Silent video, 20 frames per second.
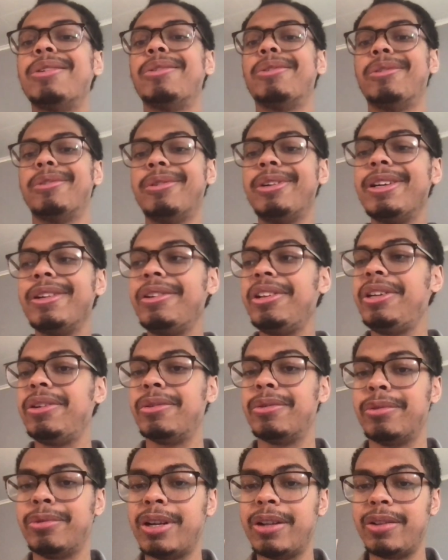really,
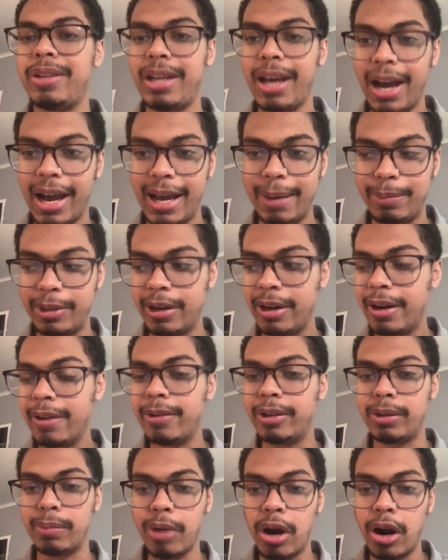really hyped
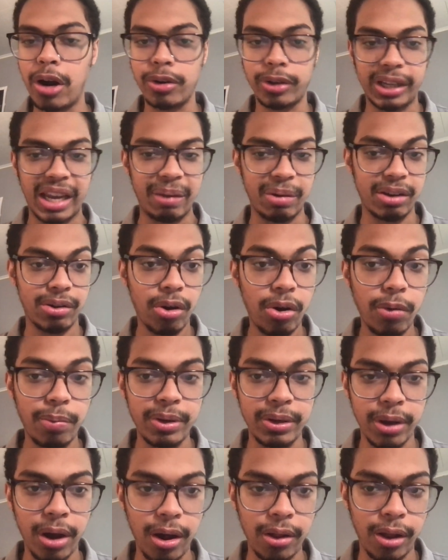for tomorrow's game. I hope
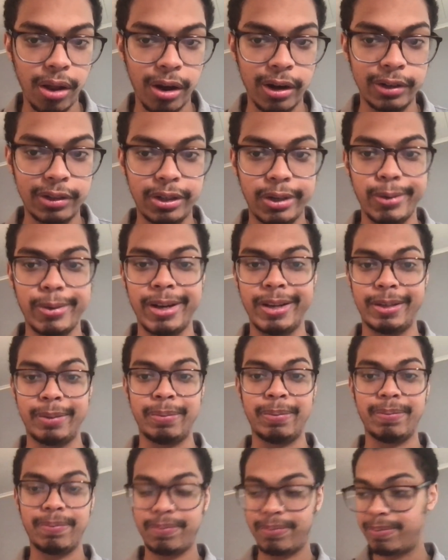you all are too. It has
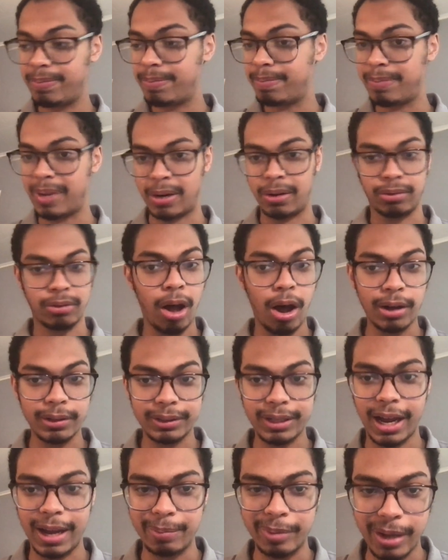been a long
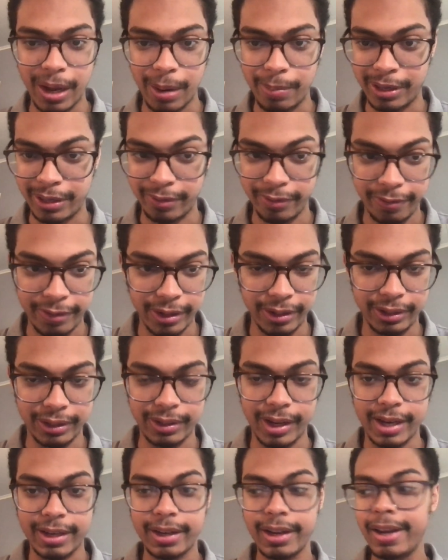time coming, it feels
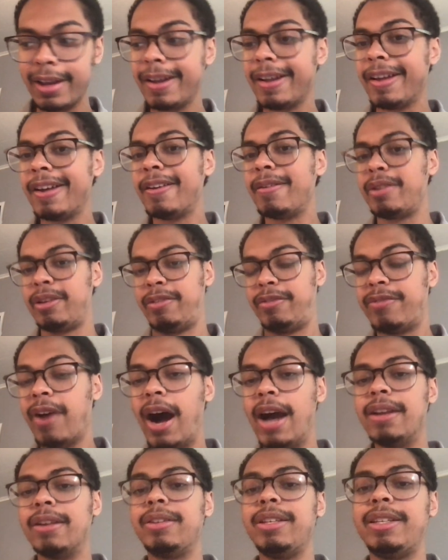like. We
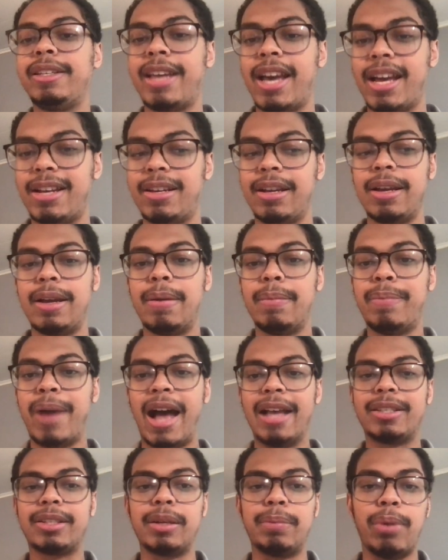finally get
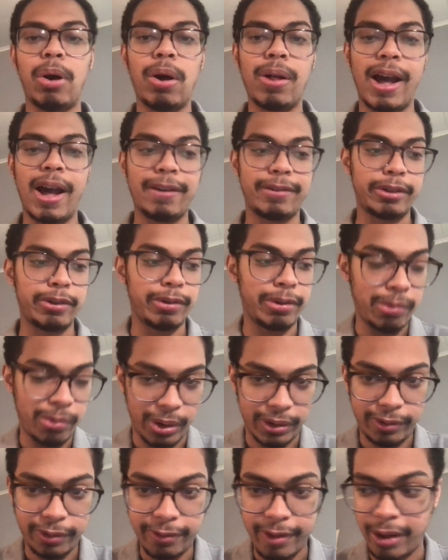basketball after
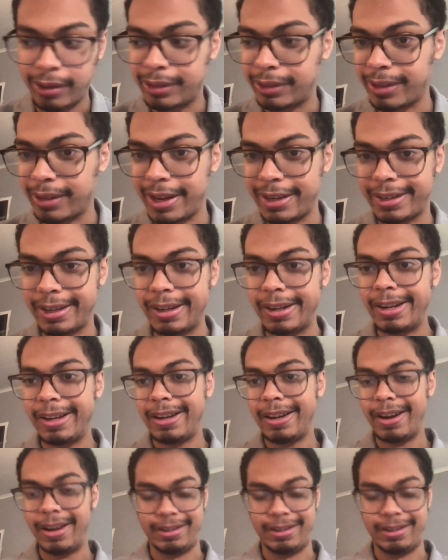what felt like a